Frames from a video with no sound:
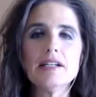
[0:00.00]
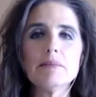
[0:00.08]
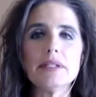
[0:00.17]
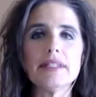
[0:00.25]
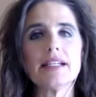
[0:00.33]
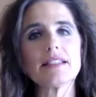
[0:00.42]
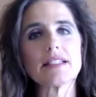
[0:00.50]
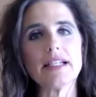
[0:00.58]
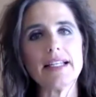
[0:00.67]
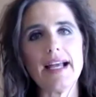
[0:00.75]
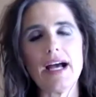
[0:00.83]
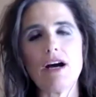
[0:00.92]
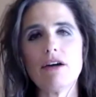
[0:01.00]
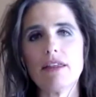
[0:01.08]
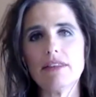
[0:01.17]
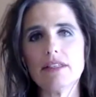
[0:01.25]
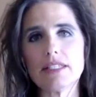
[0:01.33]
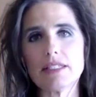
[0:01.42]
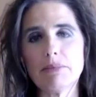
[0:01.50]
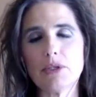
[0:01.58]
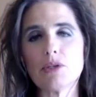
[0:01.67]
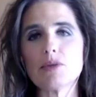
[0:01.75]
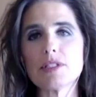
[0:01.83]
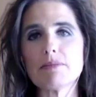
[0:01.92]
But that's kind of how this
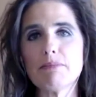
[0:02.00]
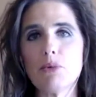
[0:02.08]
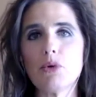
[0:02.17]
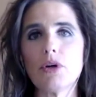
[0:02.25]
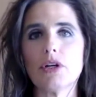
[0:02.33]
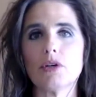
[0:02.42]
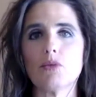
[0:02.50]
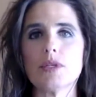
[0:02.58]
book was born,